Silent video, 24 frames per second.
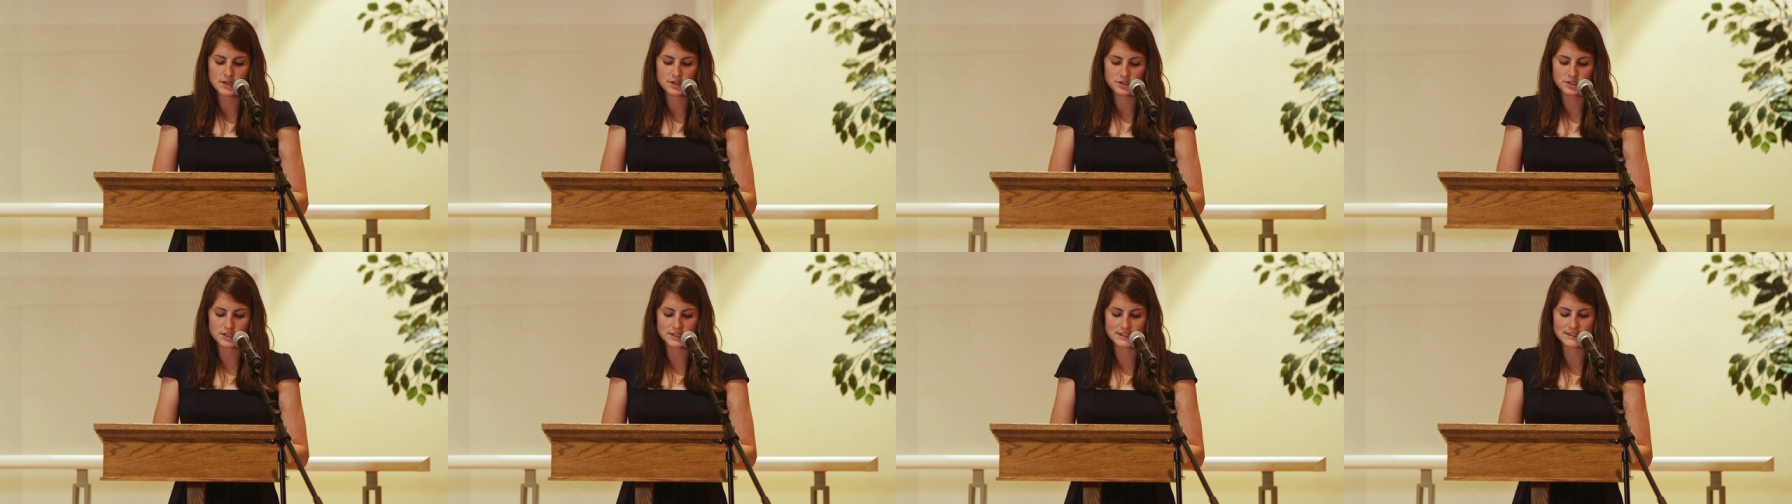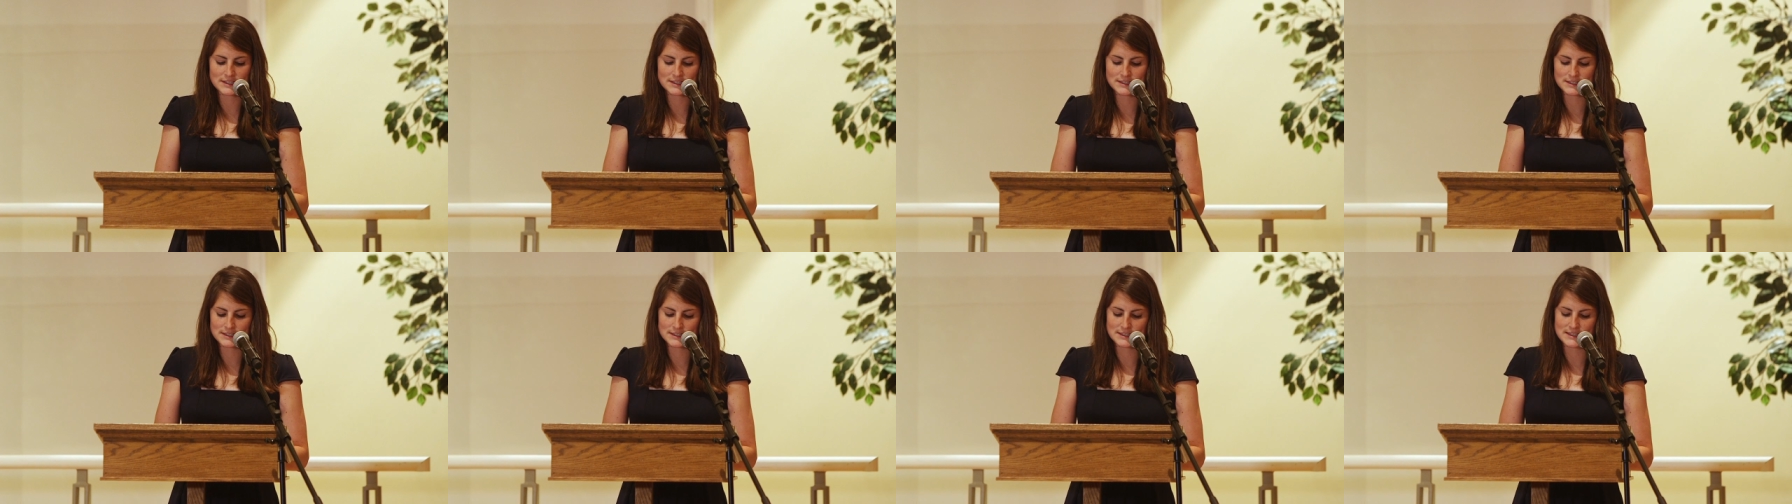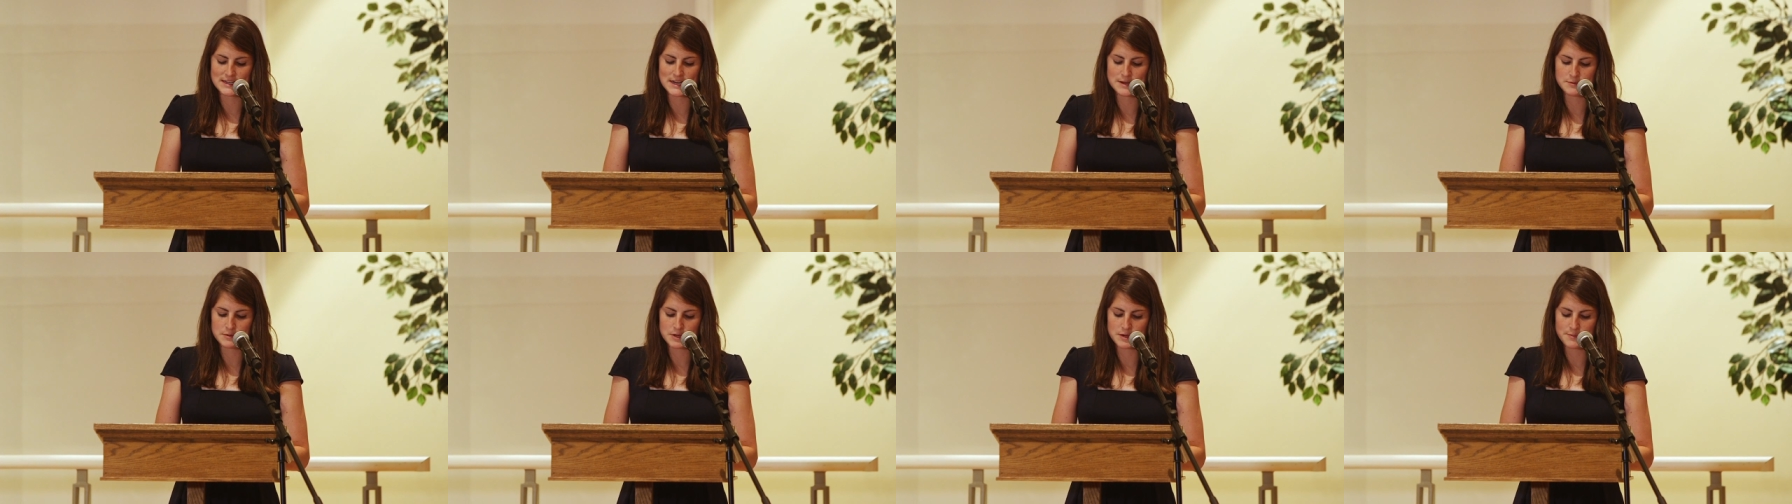just as a
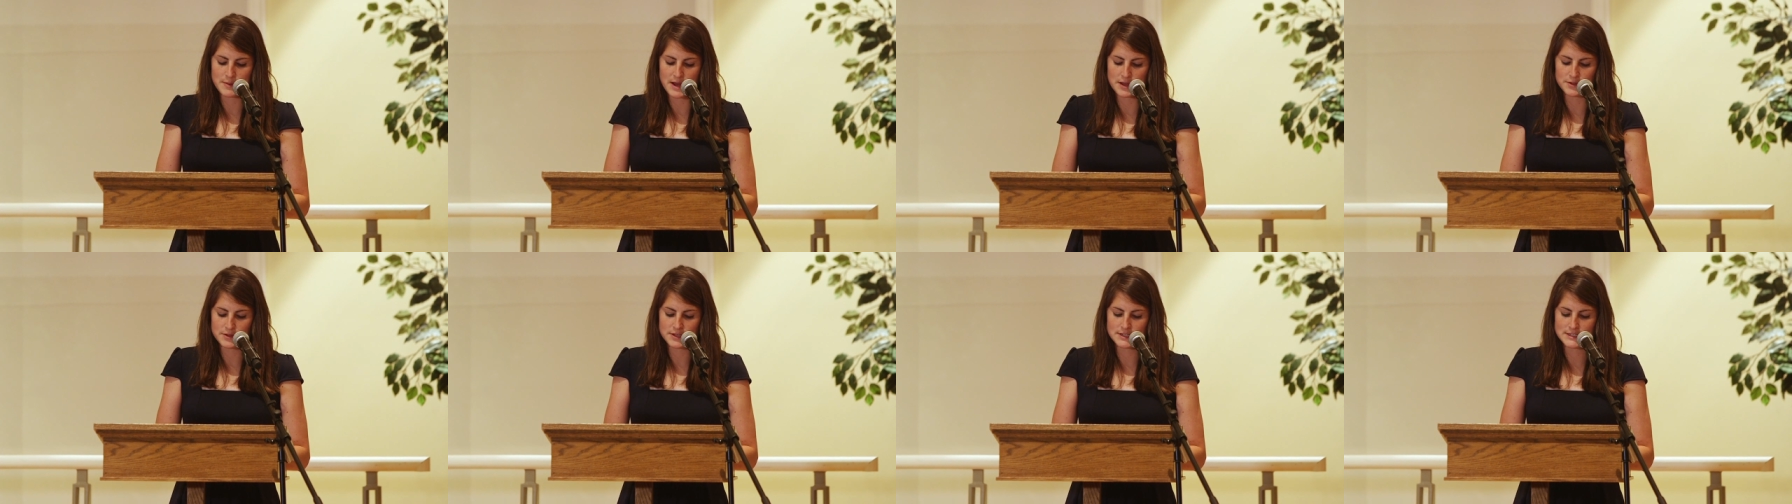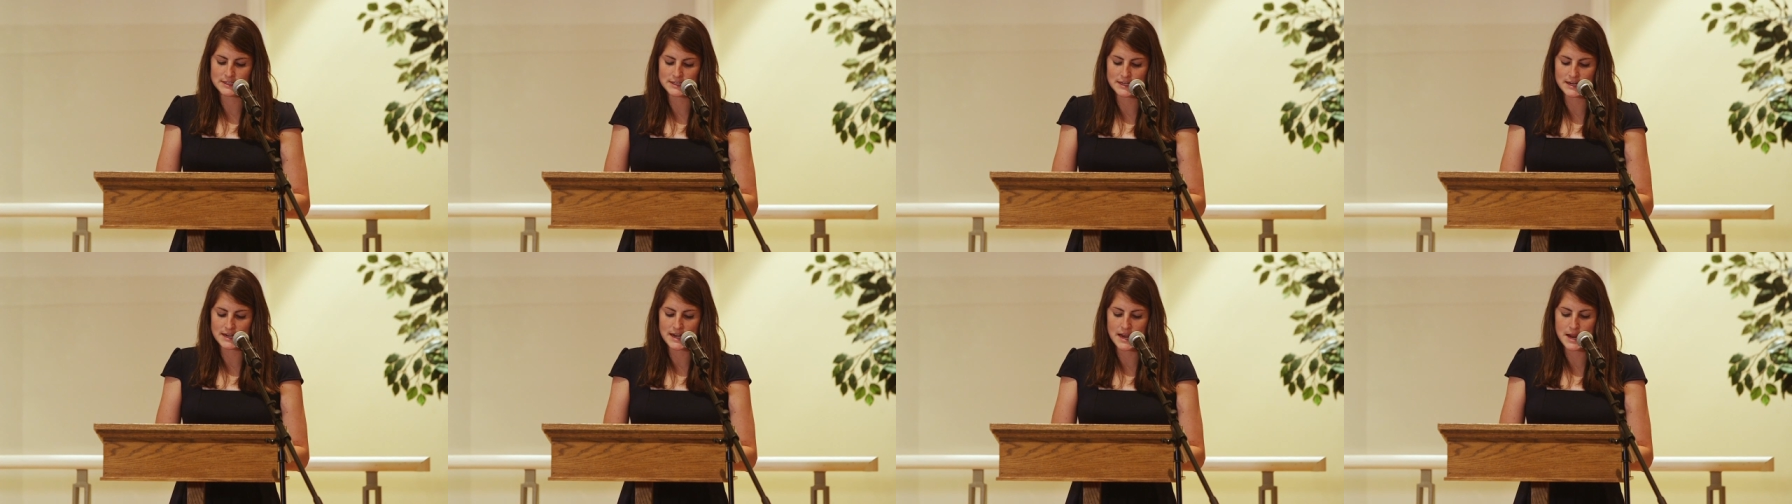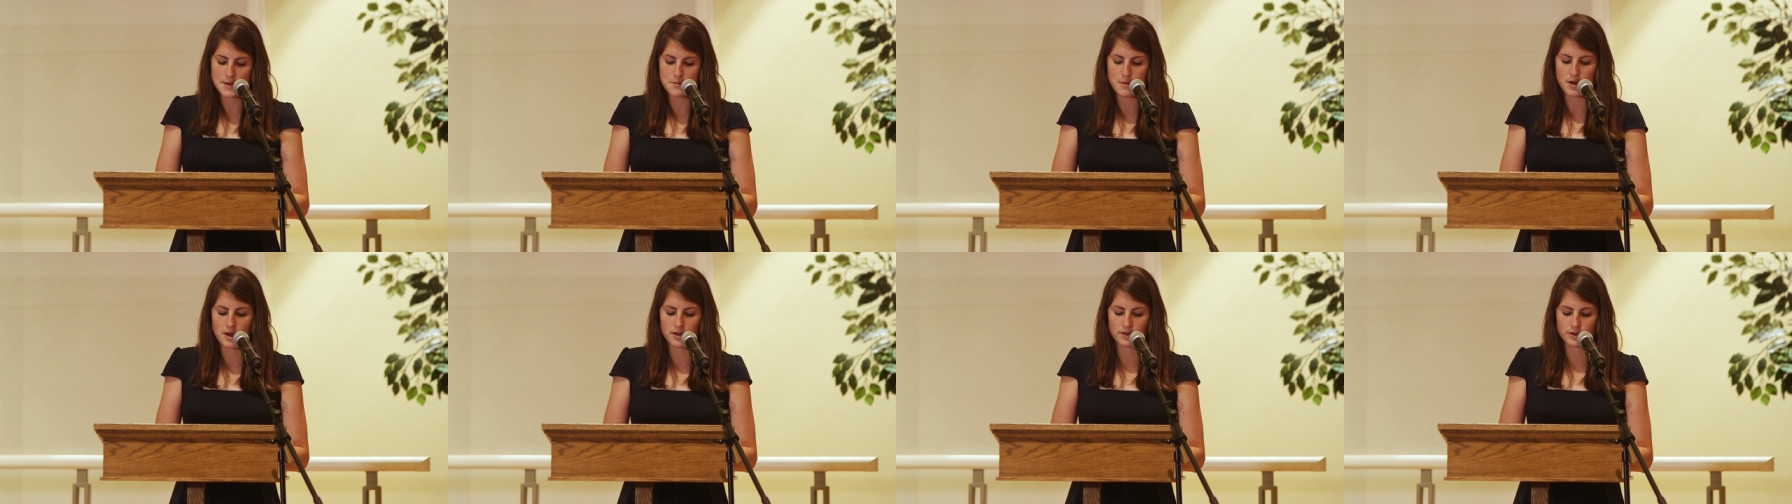statement about the DNA
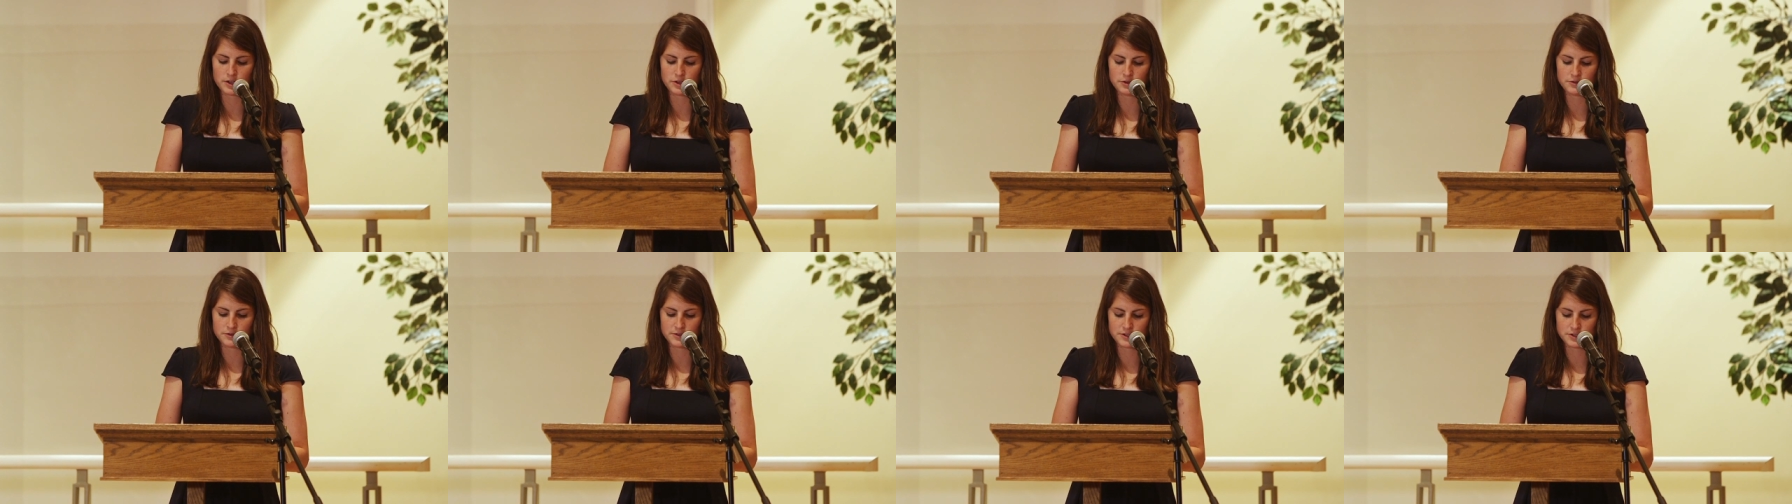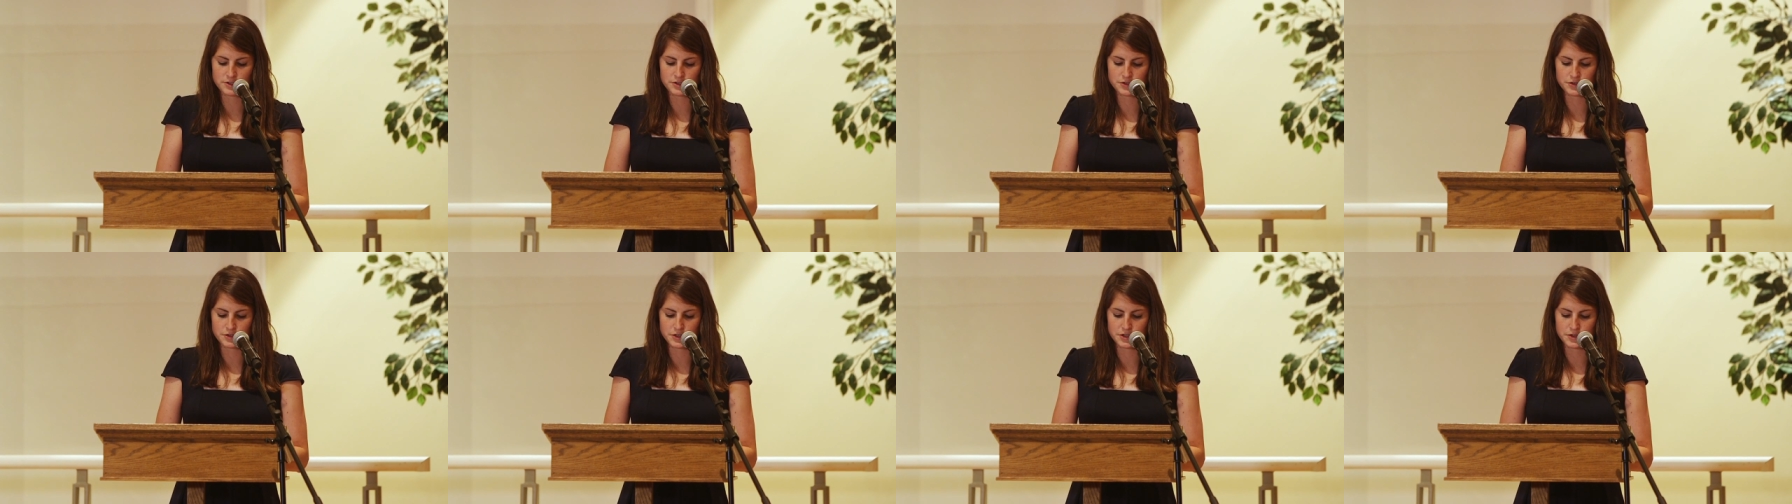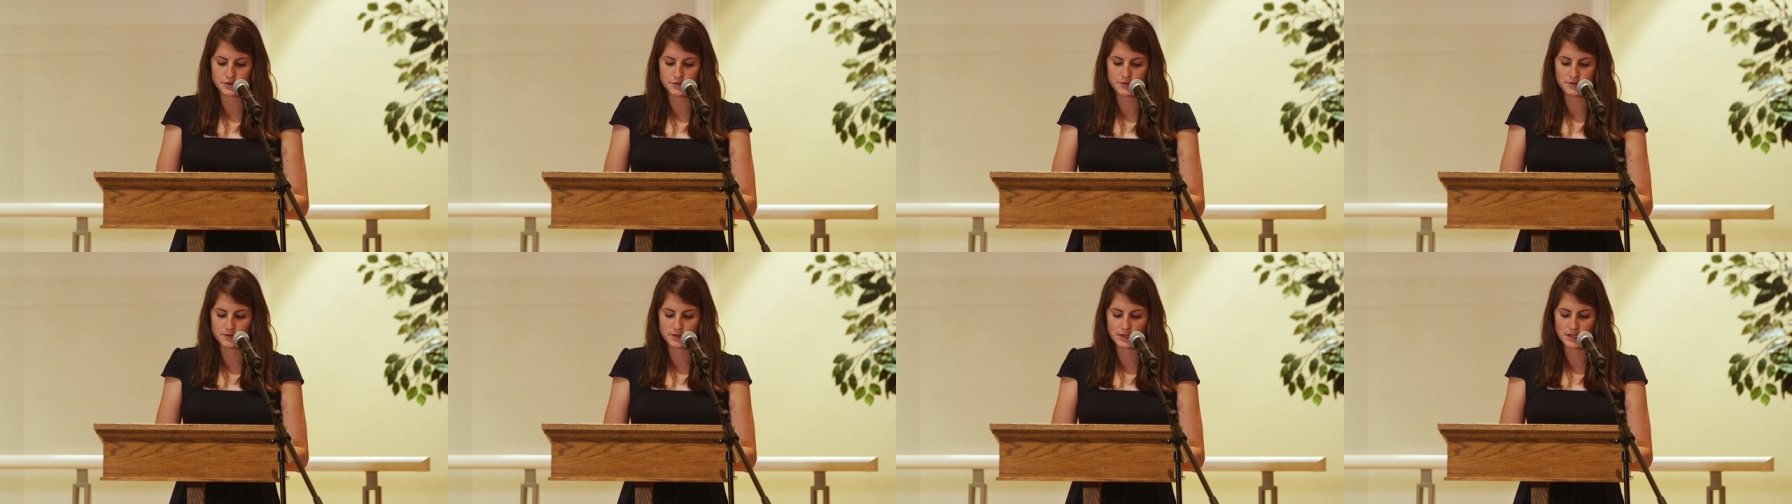molecule is true.